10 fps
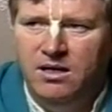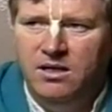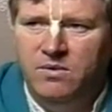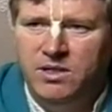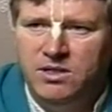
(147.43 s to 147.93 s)

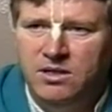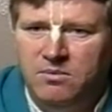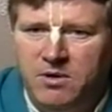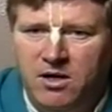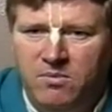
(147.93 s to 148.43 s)
There was Srila
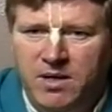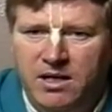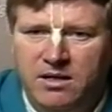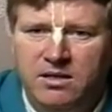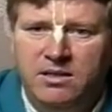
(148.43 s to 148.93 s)

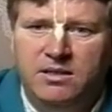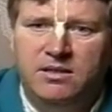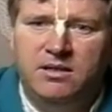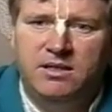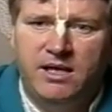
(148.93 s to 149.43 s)
Prabhupada and
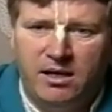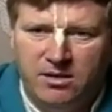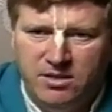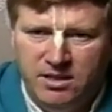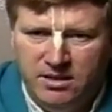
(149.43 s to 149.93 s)
his
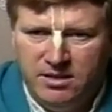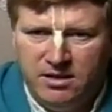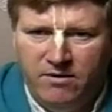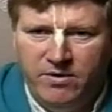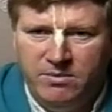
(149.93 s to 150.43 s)
secretary, his
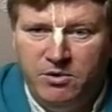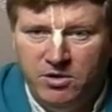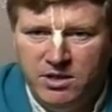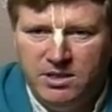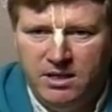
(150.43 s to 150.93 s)
servant,
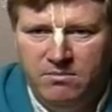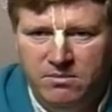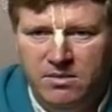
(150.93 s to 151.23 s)
Purushottam.